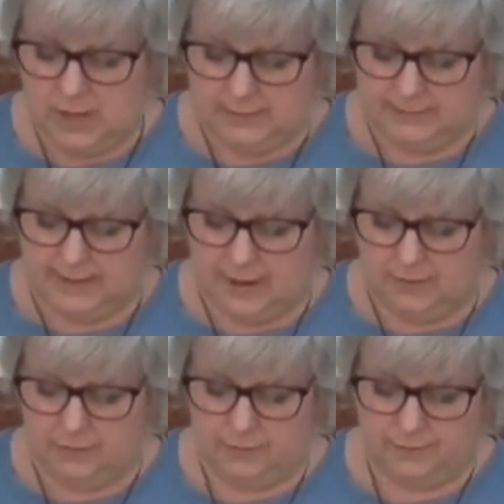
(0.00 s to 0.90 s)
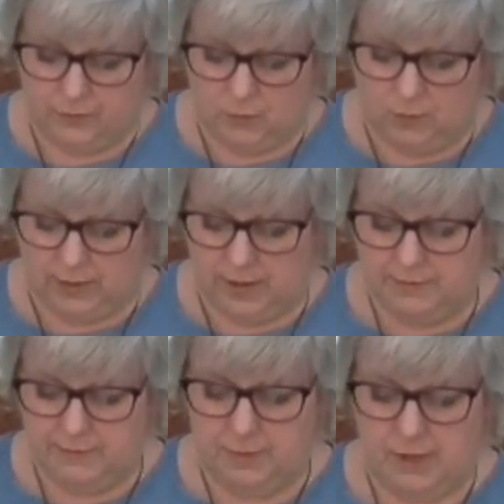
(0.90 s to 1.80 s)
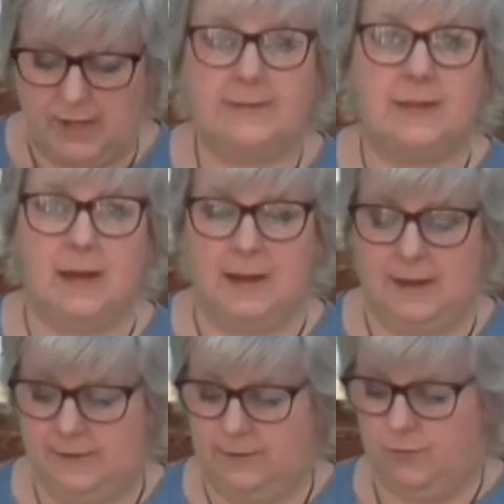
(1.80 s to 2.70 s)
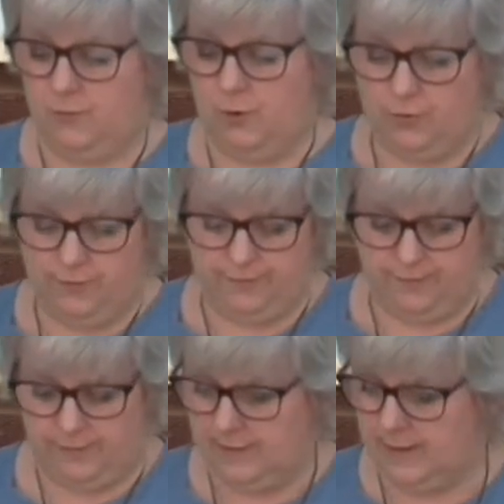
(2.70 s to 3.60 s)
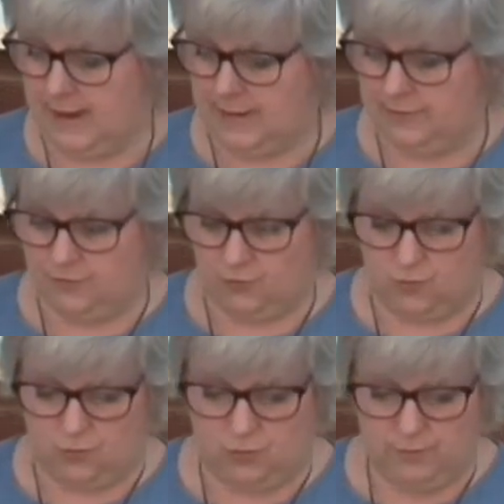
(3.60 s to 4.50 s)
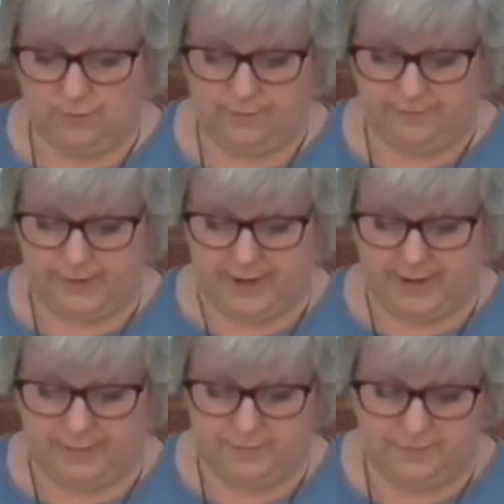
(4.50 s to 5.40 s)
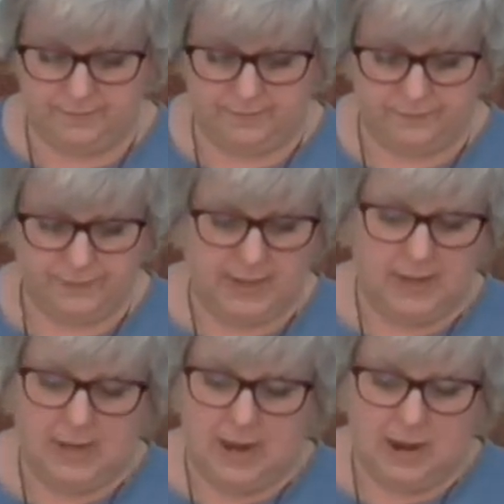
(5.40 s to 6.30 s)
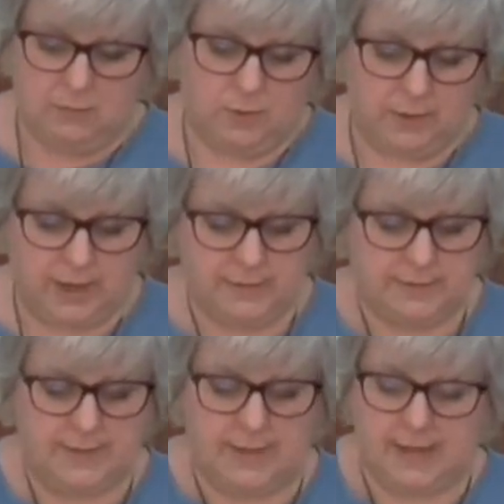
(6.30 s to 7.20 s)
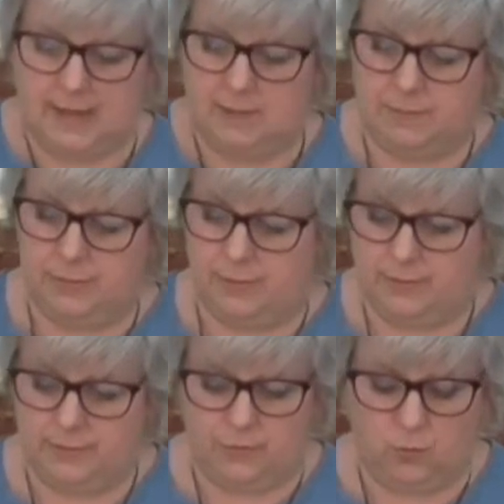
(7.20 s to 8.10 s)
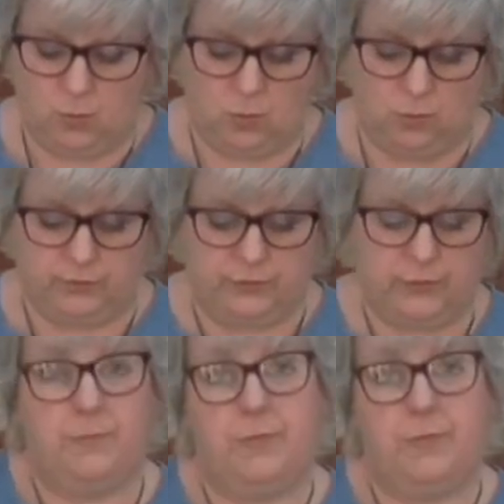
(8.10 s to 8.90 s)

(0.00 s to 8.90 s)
So we're going to put aside the roof and the door for now, and we're going to keep the walls.